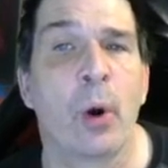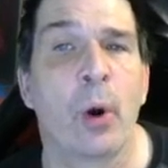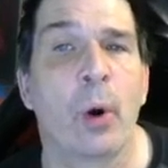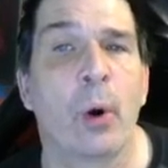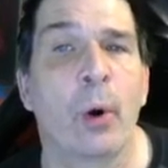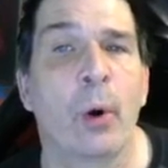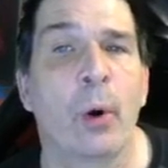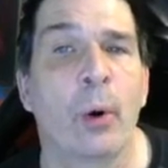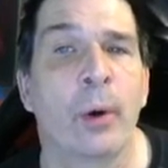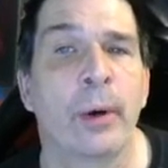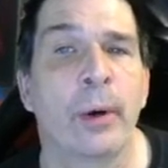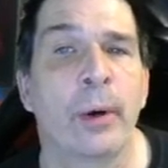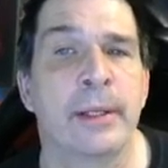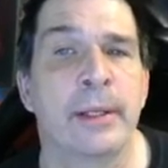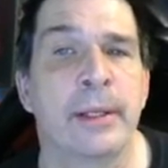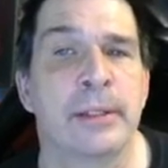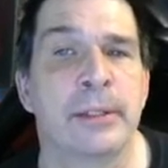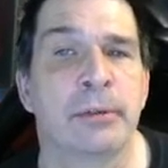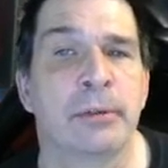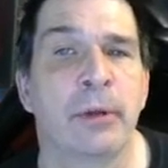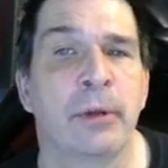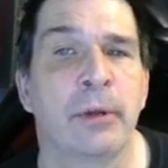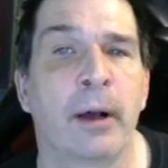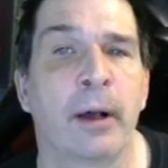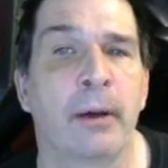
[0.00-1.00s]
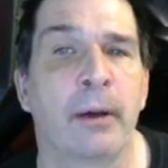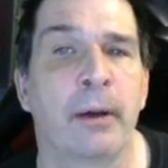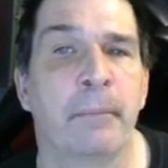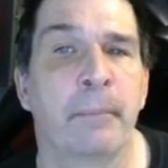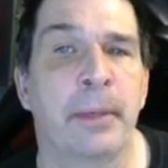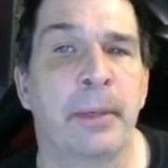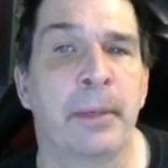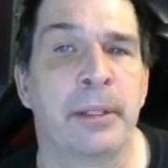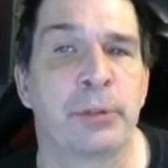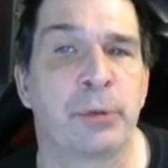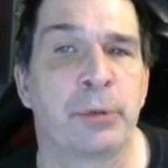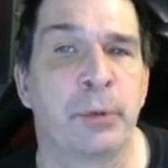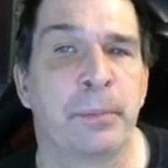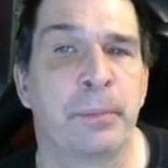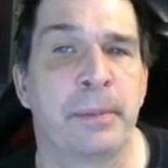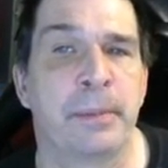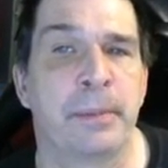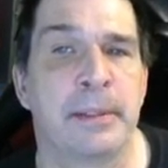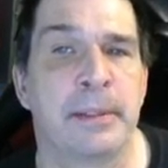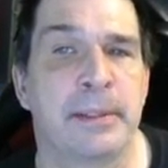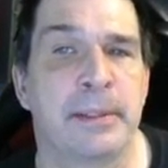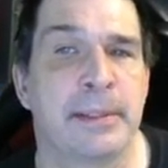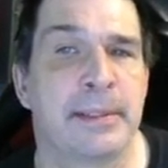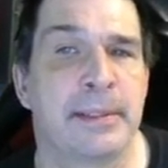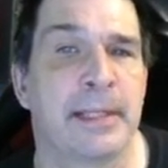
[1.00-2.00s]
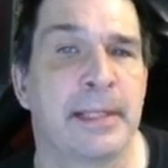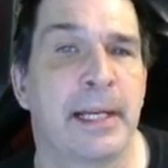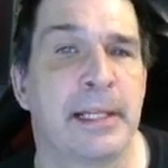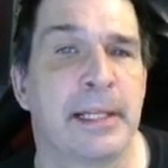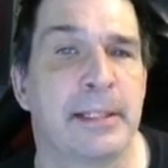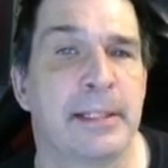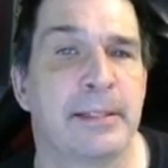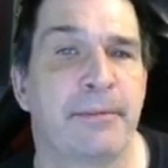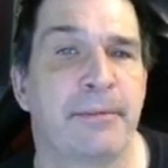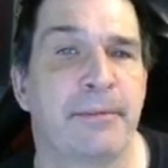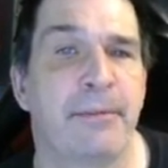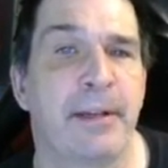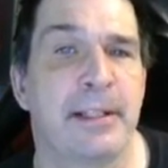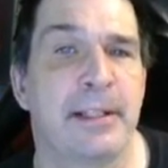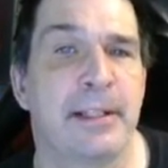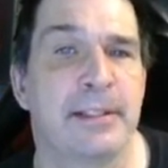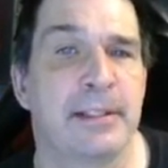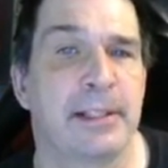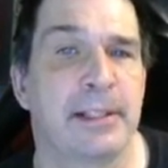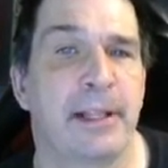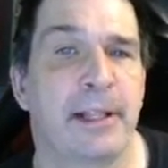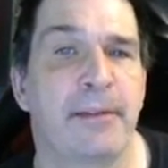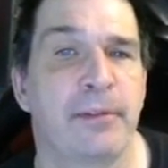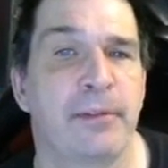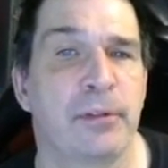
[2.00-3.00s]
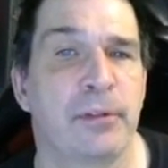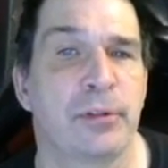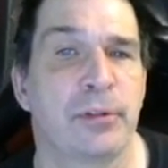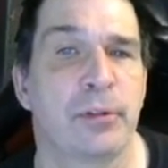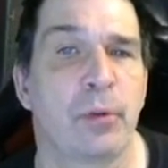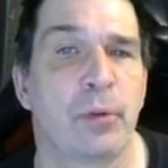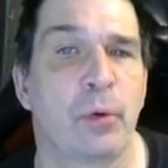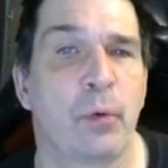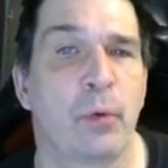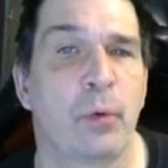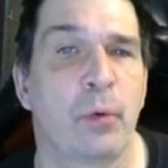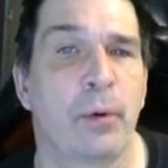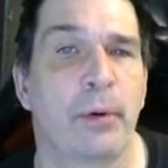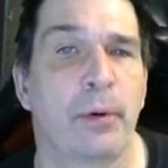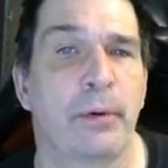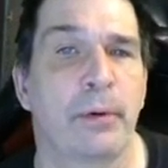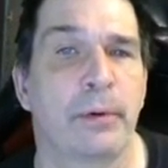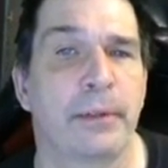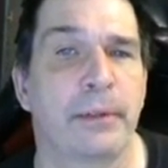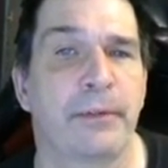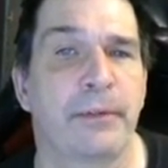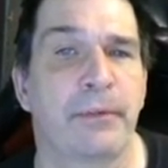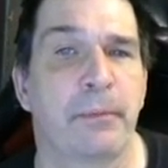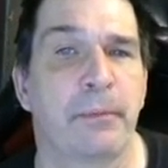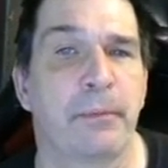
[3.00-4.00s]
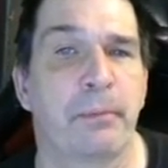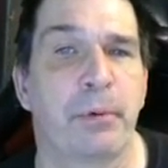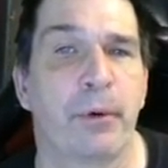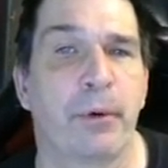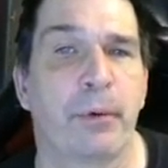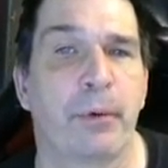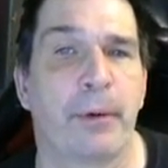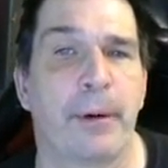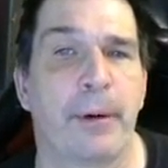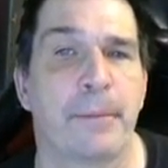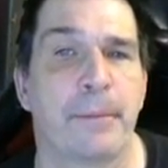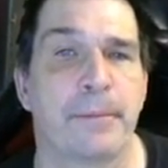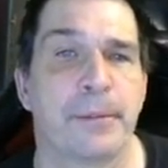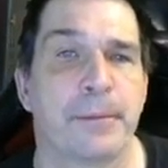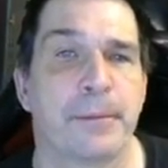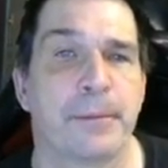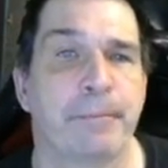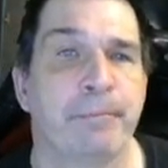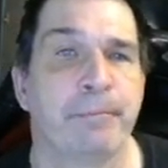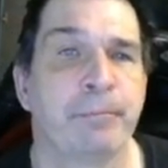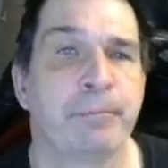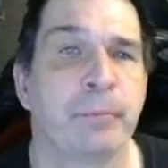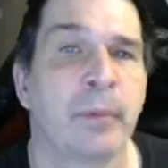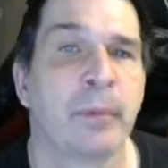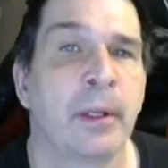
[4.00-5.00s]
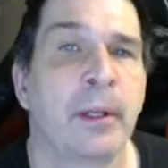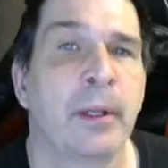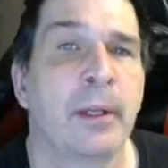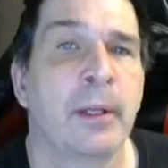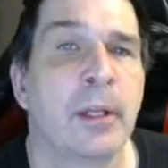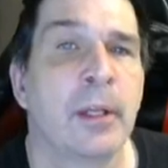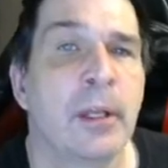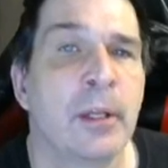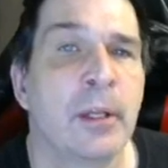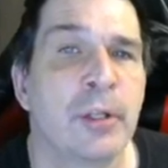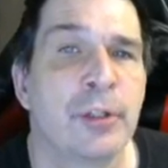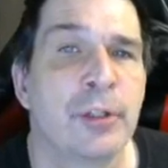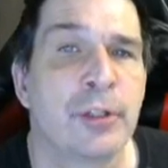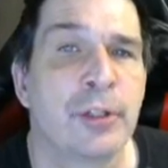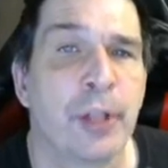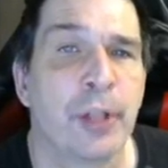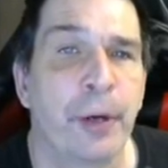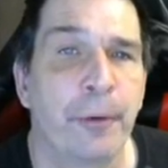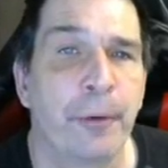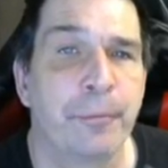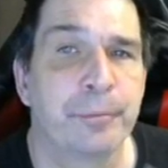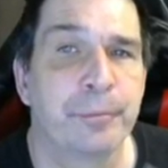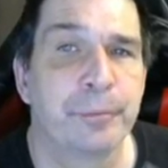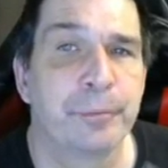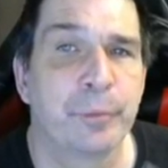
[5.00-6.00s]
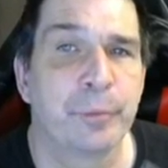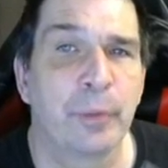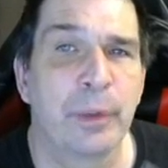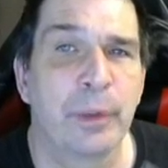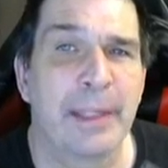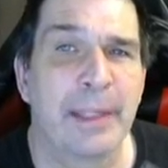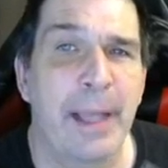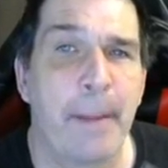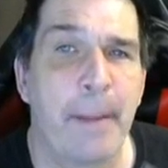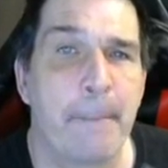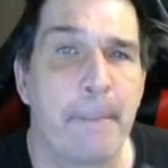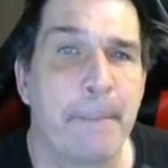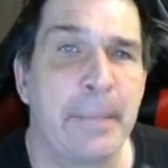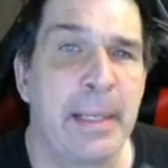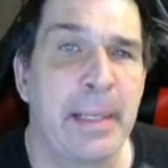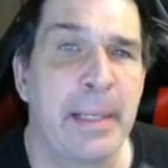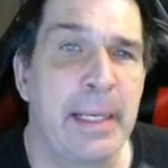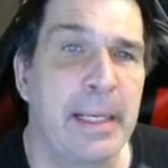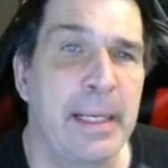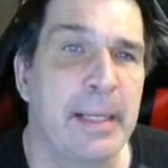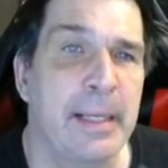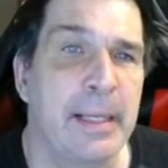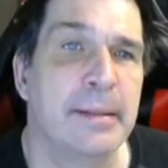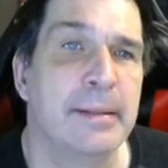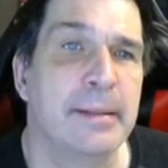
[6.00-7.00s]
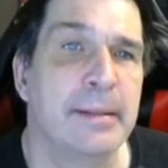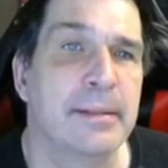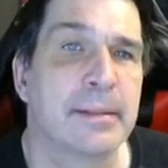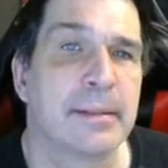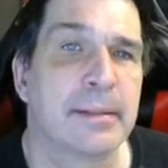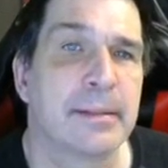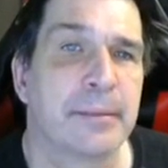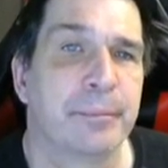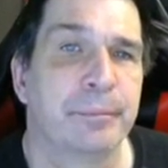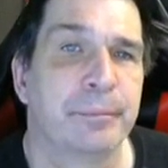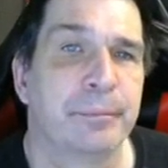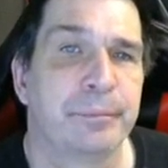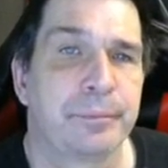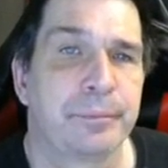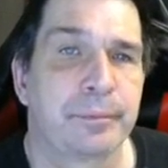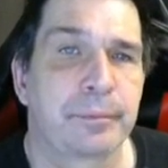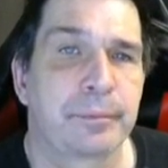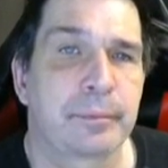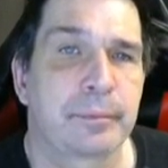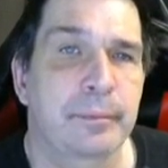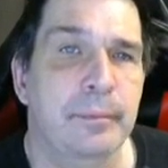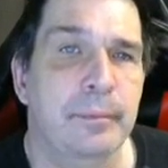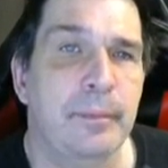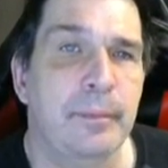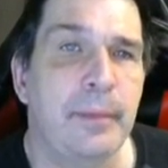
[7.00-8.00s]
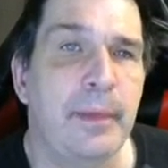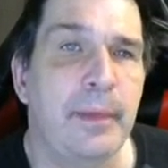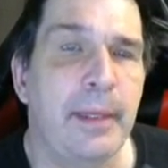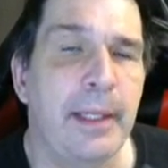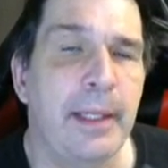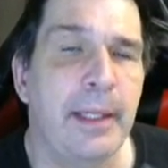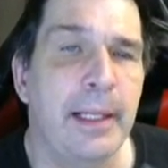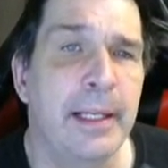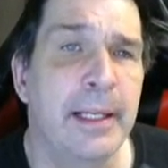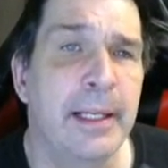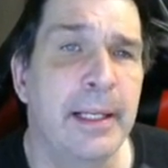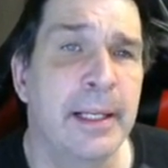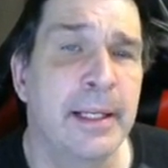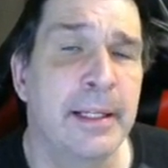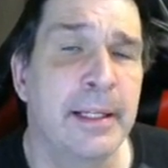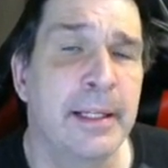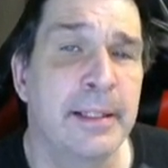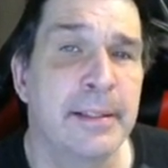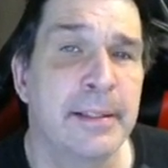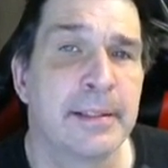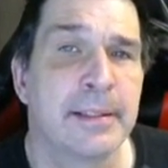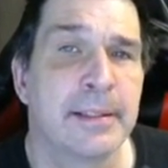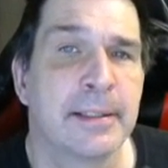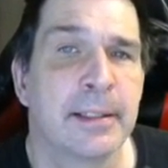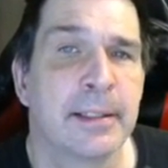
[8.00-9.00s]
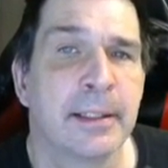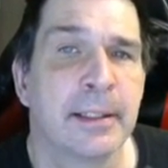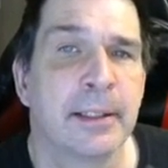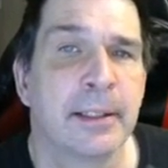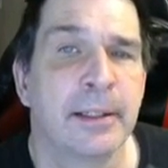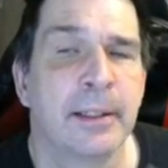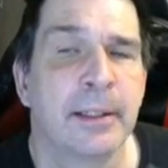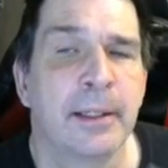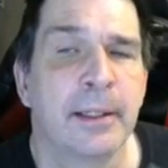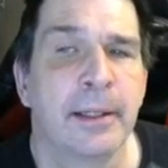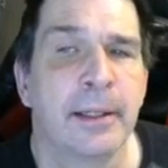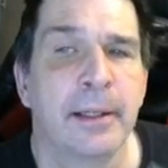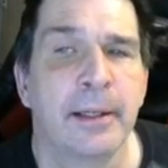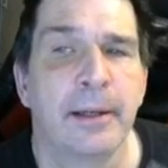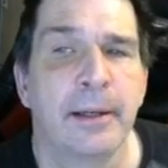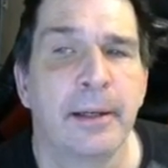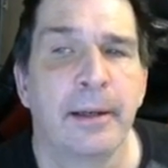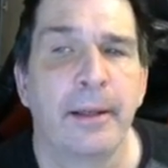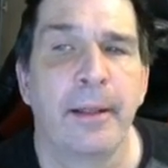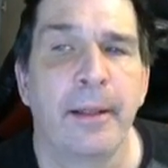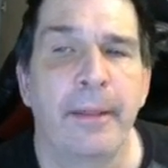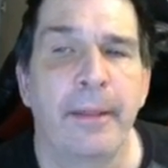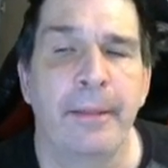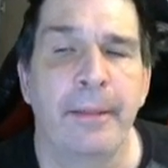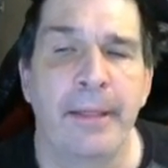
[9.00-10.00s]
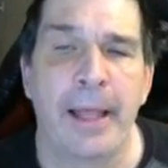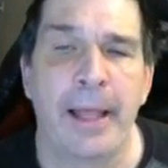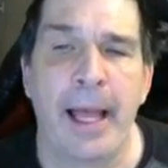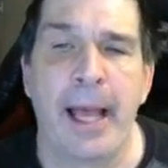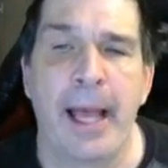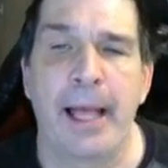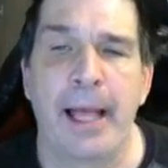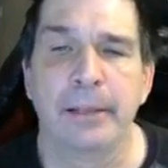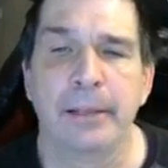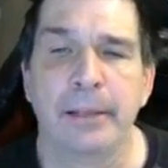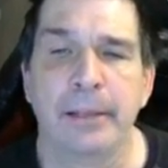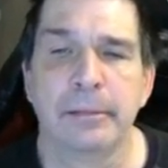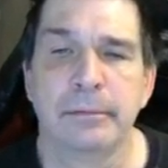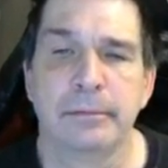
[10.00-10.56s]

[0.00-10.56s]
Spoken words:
but is grouped inside phases, levels, or different programs. So what that means is that